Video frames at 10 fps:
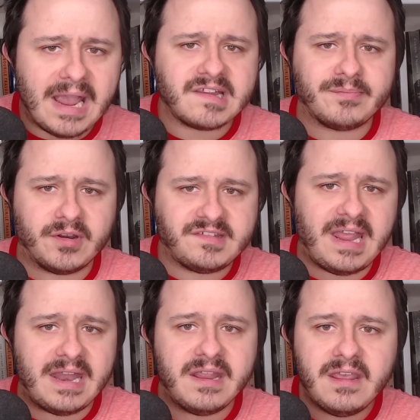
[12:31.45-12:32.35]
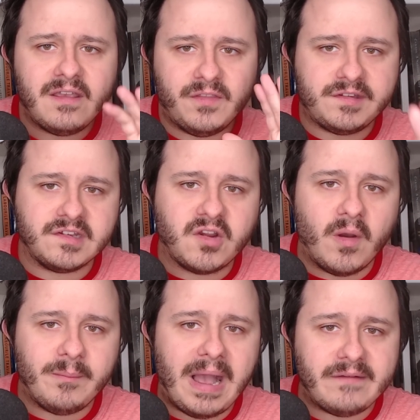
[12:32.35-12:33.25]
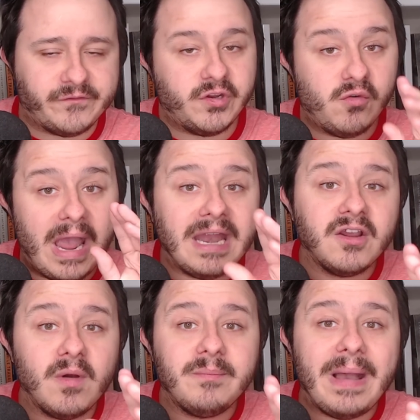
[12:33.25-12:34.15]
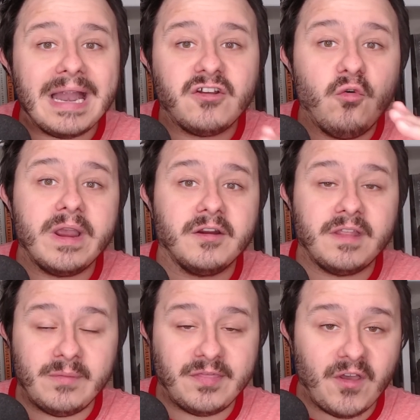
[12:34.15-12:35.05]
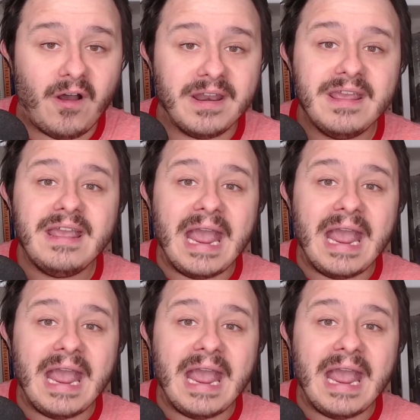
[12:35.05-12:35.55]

Experts said this is going bad for you and going bad quicker than we thought.